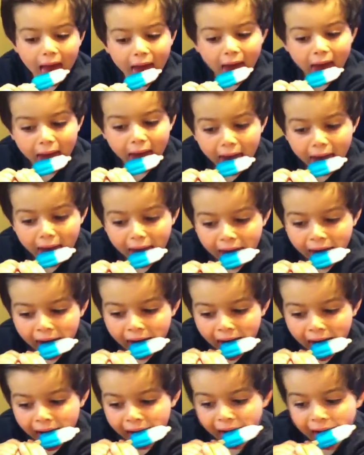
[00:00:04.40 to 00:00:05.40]

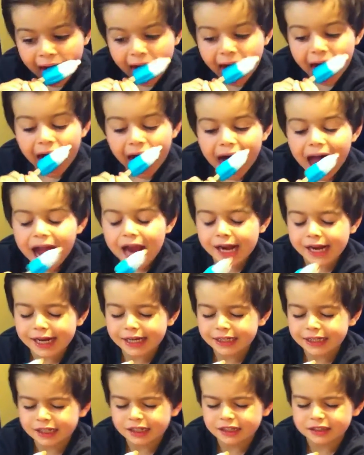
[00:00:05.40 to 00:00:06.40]

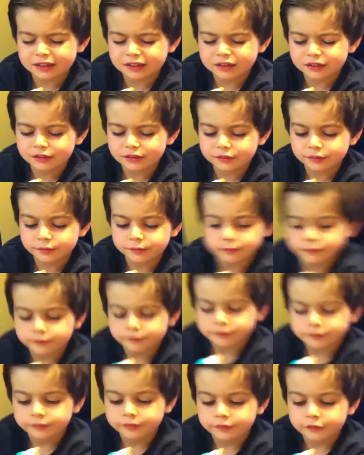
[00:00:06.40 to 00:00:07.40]

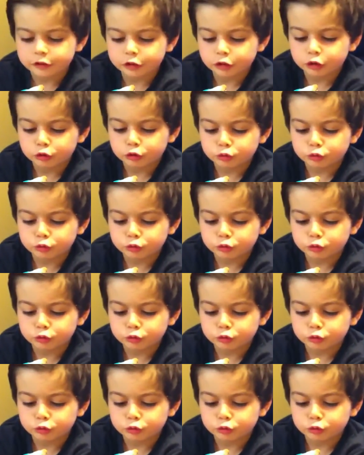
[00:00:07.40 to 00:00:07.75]
No one is speaking in this clip.